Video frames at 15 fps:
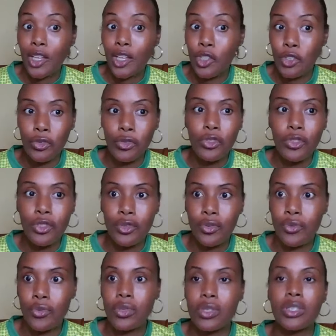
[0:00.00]
that you
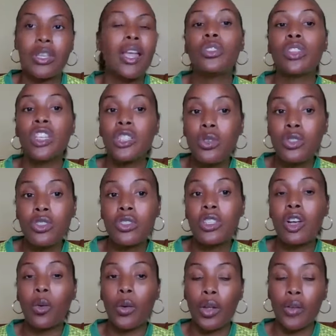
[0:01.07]
choose. So this was just
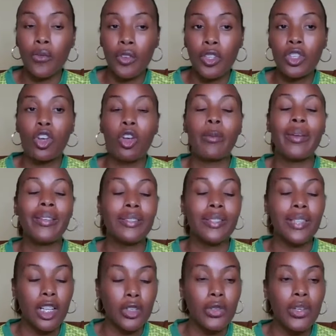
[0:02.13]
a quick video to come and
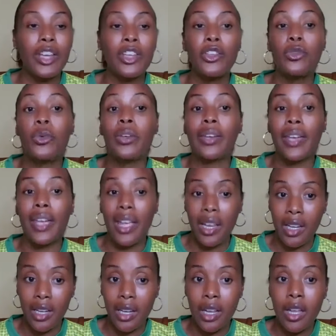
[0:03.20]
tell you that you
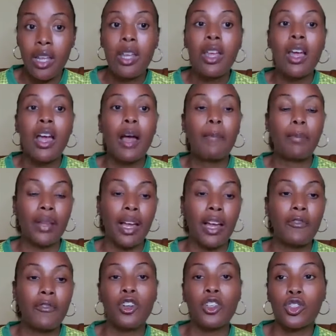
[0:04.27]
can
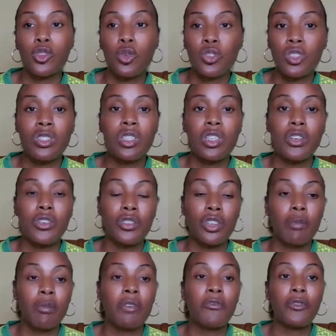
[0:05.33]
apply for a social security
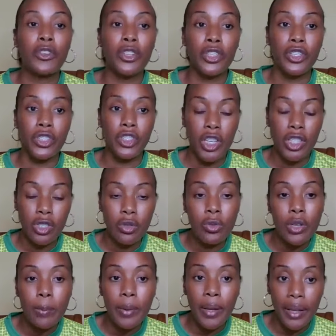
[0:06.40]
number for your
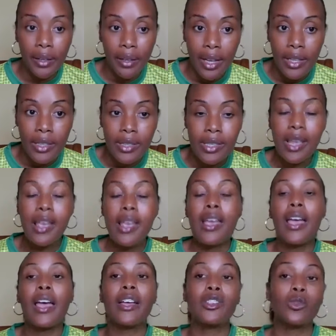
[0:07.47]
J2 dependent,
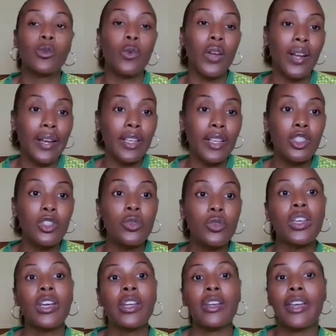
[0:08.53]
as well as you
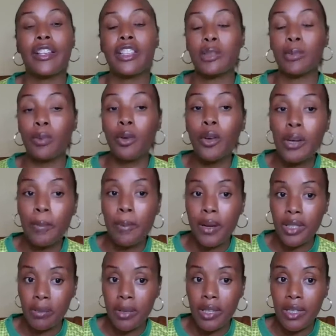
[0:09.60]
can explore the
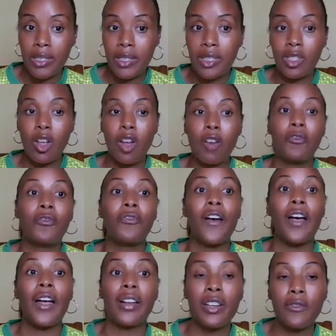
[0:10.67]
possibilities of
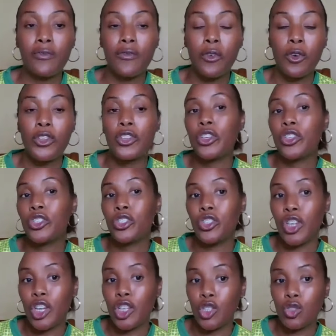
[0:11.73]
filing for your
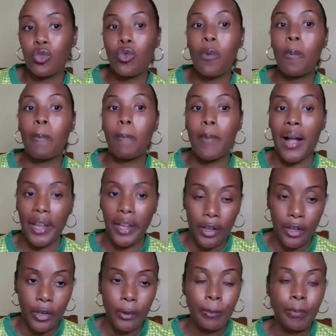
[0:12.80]
J2
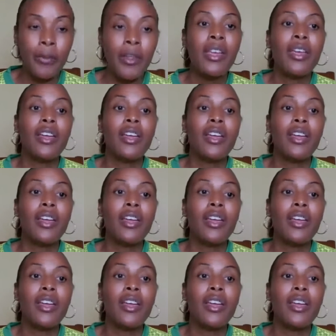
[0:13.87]
minor.